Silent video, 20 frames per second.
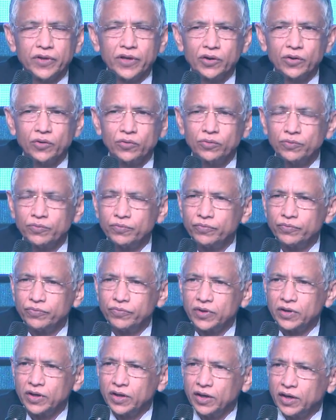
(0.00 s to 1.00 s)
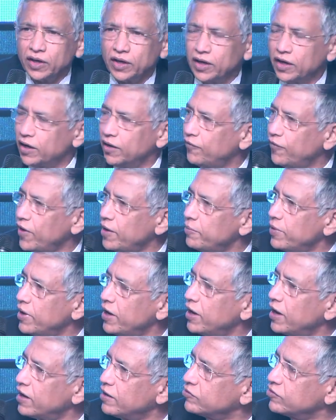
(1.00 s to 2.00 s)
No? If I
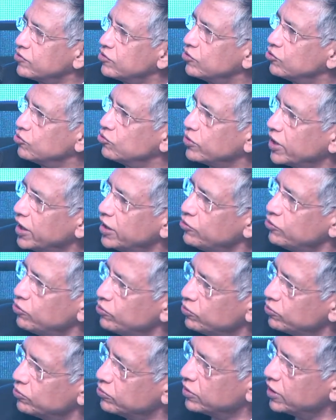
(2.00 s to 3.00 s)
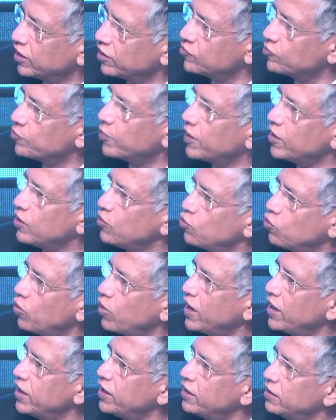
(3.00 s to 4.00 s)
may ask you, can you explain
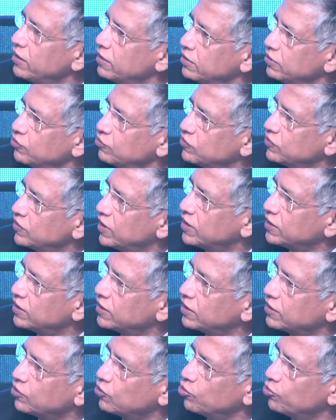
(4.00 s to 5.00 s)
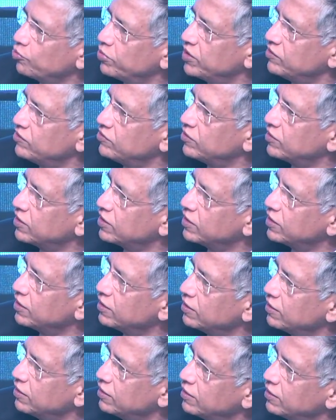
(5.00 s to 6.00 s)
why you said that the
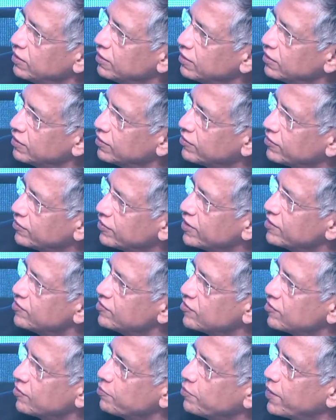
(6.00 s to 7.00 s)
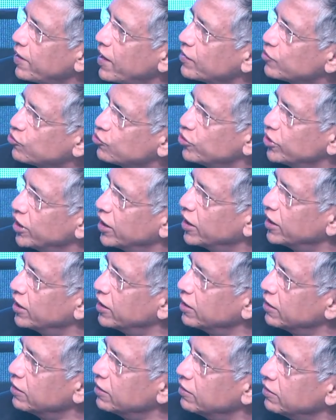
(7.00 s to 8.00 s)
obesity trends are plateauing
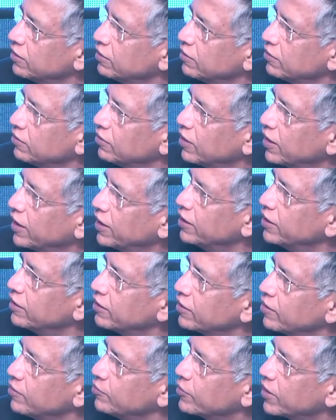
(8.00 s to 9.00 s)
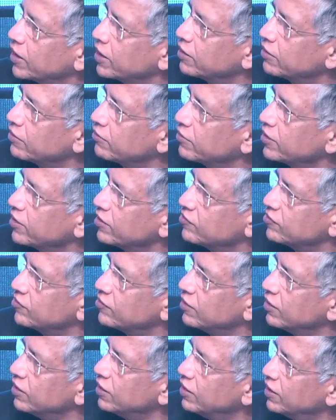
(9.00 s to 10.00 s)
in high-income countries?
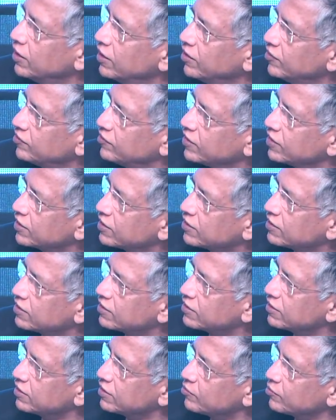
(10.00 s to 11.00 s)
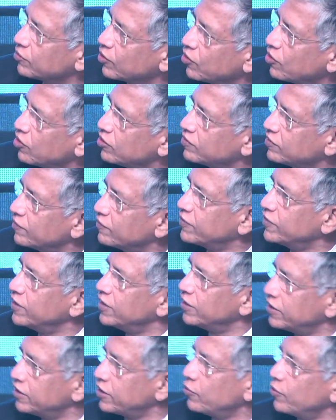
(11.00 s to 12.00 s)
Is it because of
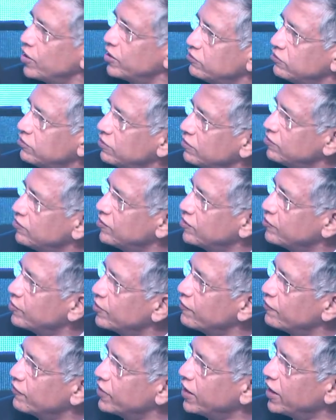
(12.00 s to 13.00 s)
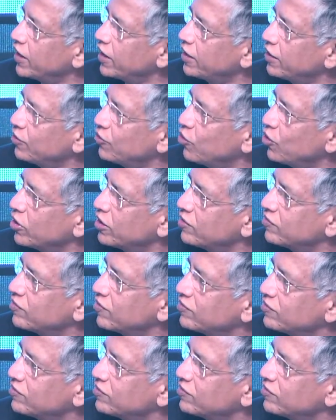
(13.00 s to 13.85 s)
the interventions that we have taken, or is